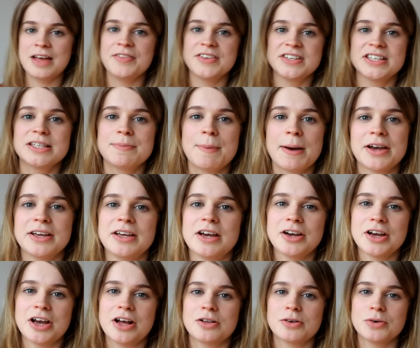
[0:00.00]
This is about a young
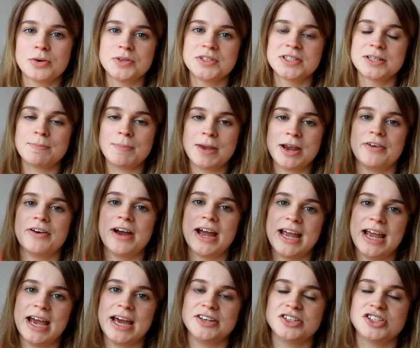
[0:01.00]
girl called Samire,
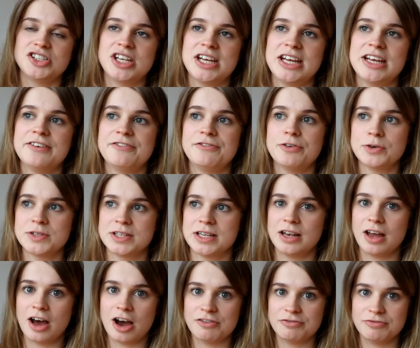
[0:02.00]
and she falls in
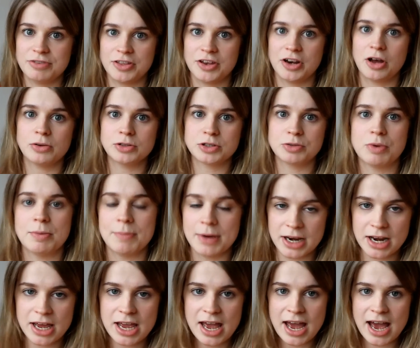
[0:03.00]
love with an older woman,